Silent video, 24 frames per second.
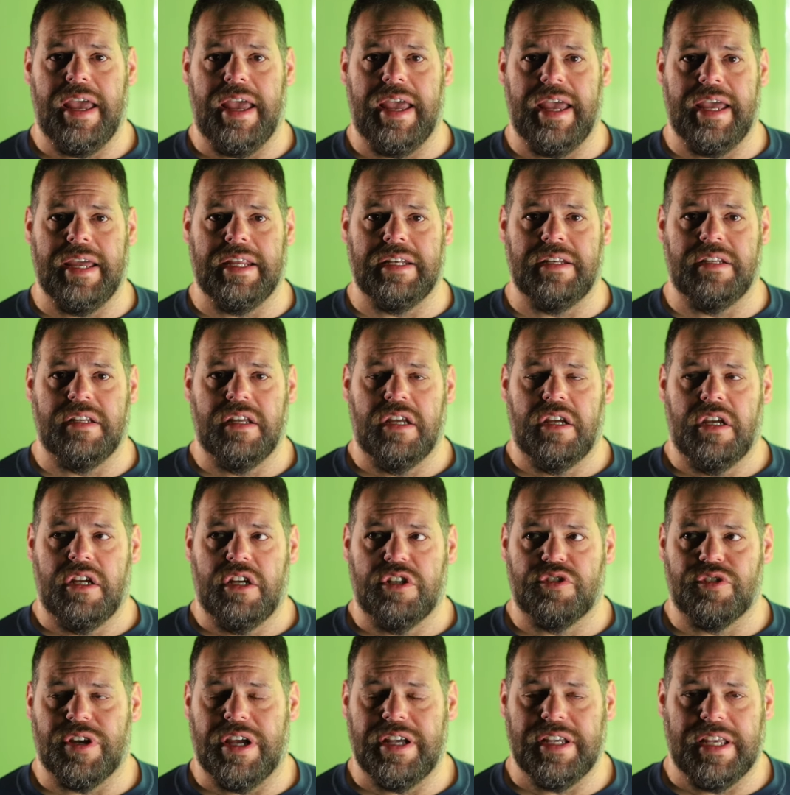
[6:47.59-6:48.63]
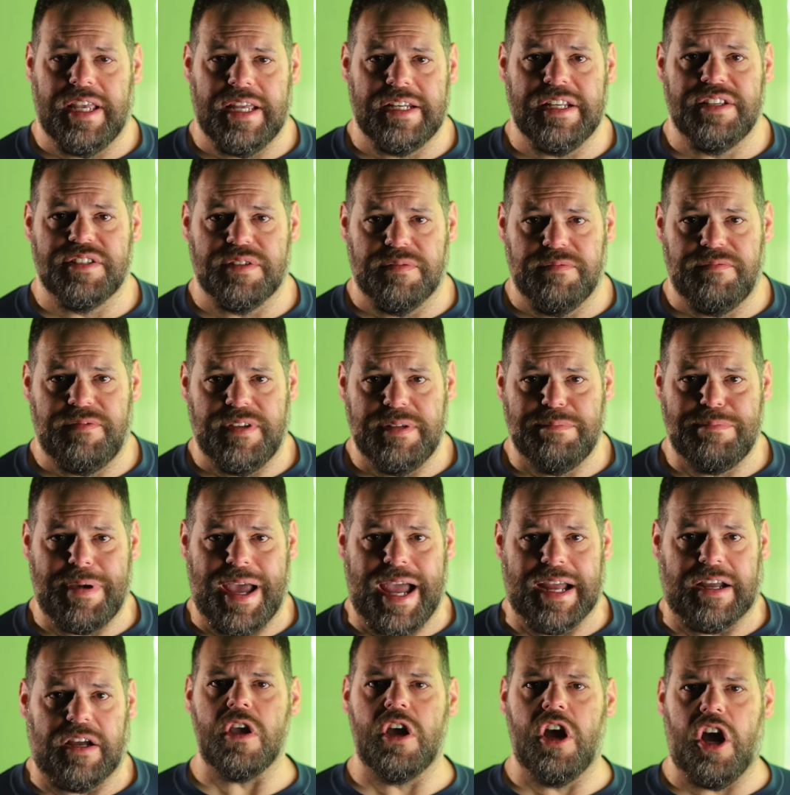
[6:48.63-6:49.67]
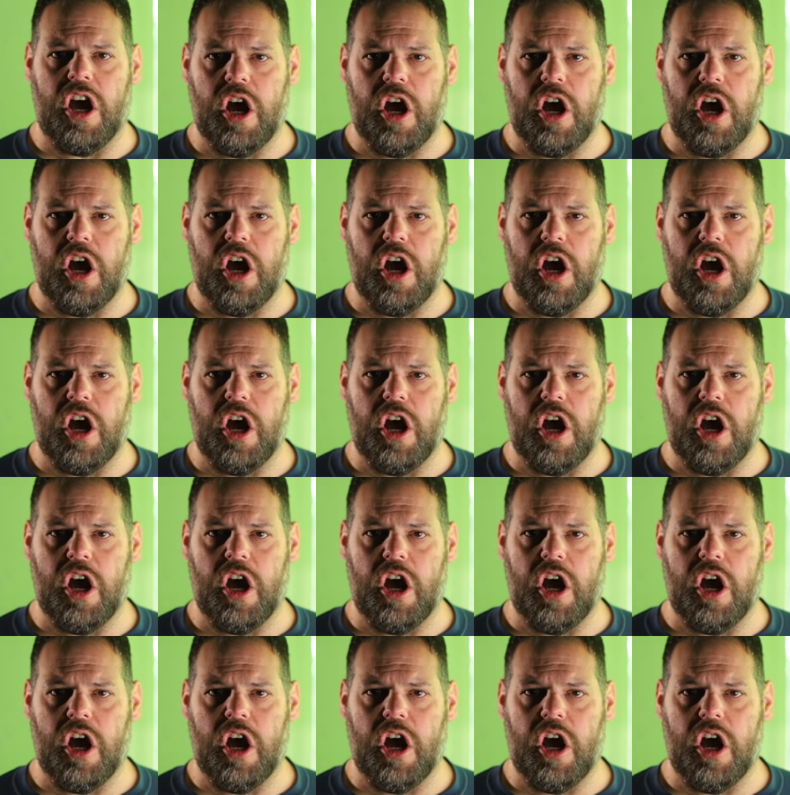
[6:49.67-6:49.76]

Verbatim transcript: And try getting some feedback.